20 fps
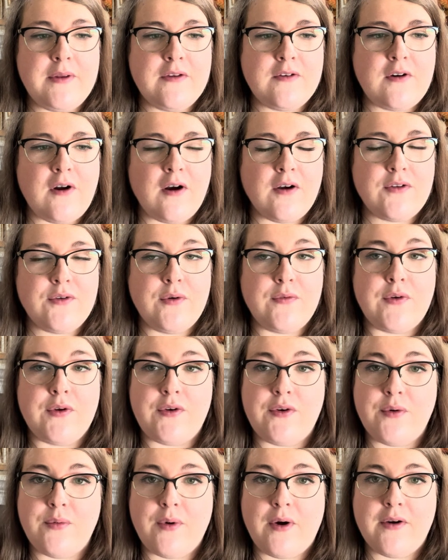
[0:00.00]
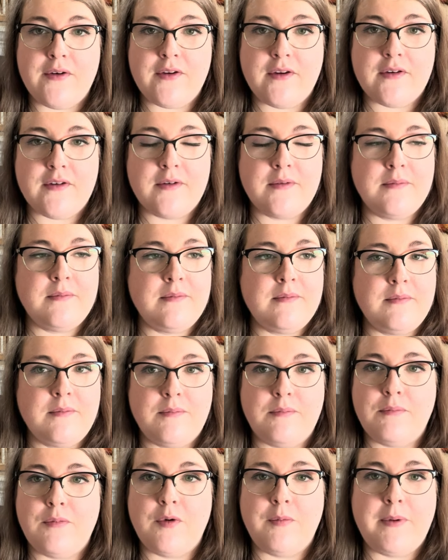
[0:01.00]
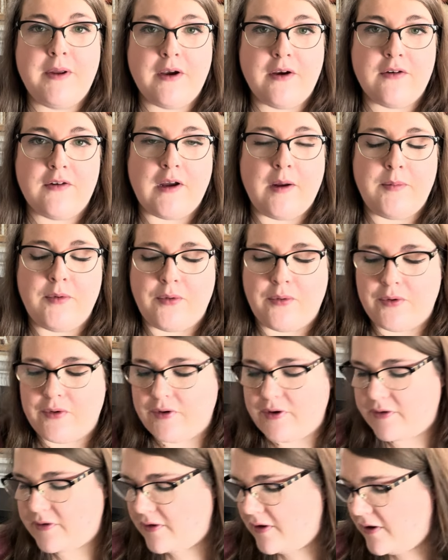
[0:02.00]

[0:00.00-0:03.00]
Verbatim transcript: stock, so if you do want it, would be a good time to order it.